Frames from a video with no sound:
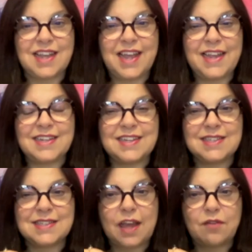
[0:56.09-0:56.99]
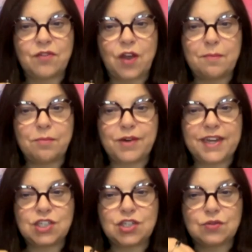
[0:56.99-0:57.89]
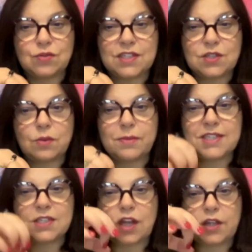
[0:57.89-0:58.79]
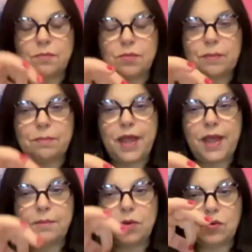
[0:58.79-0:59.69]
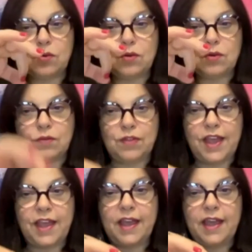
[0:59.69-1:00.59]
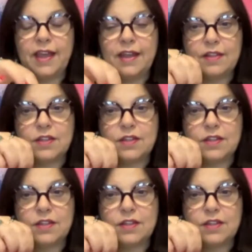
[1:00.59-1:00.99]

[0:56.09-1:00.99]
And it's that vibrational, it's almost like you put a pebble there, the